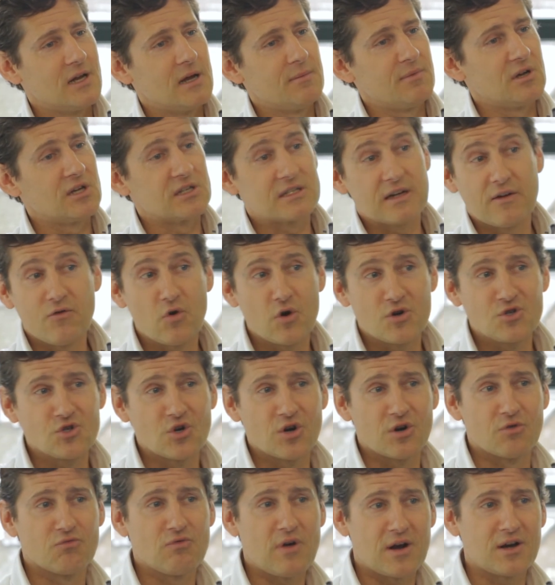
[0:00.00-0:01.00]
because otherwise you're
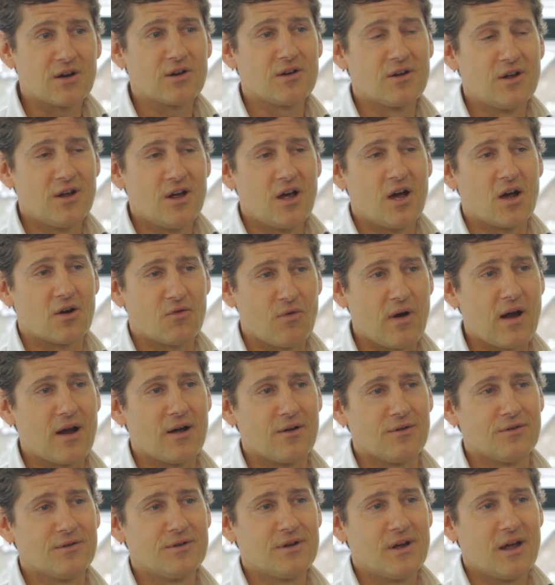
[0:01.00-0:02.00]
going to run
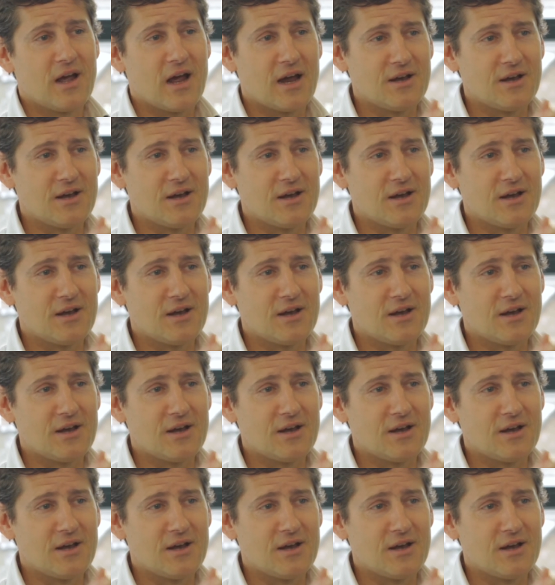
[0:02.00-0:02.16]
aground